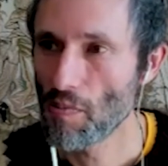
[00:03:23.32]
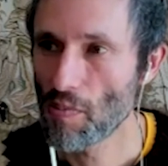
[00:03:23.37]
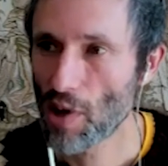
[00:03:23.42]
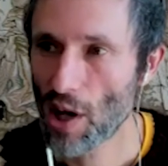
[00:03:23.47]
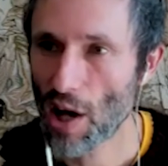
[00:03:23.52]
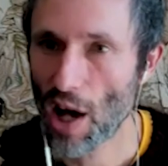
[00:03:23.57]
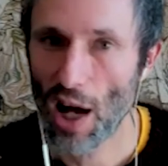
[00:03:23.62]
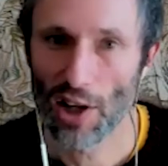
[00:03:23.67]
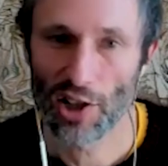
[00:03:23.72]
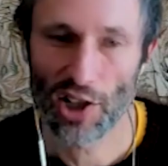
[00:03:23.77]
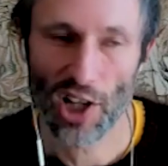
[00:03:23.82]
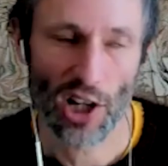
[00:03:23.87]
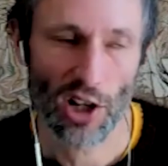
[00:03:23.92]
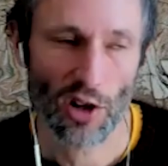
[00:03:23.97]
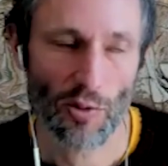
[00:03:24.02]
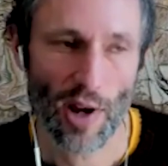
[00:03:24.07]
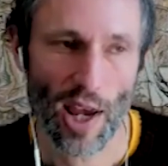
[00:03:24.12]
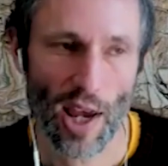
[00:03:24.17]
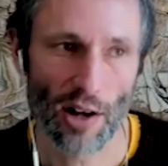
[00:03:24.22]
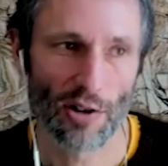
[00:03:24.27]
content
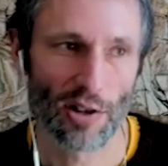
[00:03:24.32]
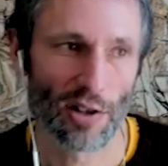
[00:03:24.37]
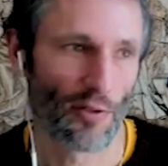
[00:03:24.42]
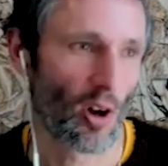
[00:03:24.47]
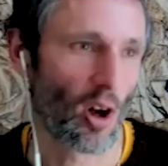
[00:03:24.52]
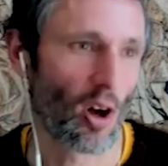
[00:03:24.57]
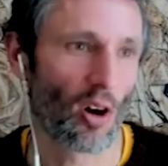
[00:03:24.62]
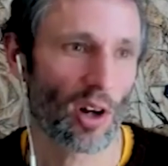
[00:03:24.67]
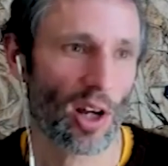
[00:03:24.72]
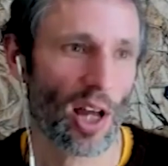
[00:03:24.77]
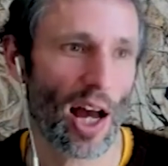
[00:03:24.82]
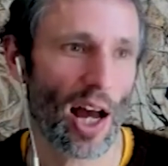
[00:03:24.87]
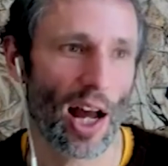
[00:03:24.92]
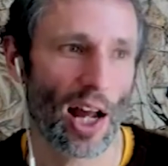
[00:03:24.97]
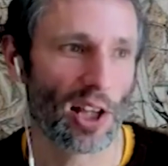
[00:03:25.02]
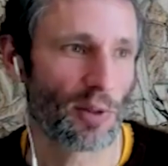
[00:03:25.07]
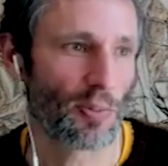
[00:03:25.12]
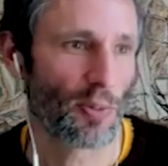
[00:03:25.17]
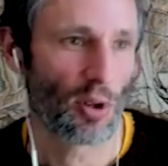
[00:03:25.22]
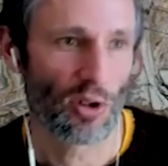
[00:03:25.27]
creators of all
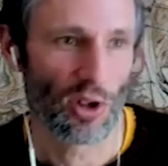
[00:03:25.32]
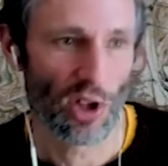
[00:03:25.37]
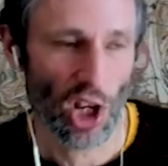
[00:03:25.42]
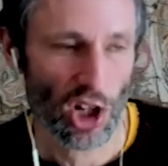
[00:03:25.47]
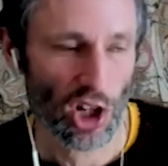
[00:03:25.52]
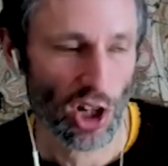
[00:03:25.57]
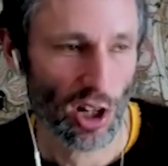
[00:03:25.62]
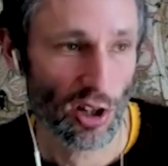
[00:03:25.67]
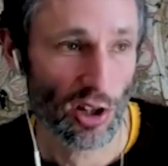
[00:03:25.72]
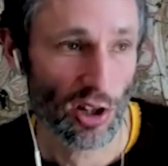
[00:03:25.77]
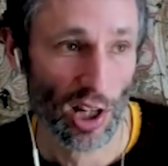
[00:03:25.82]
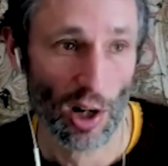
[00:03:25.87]
kinds, musicians.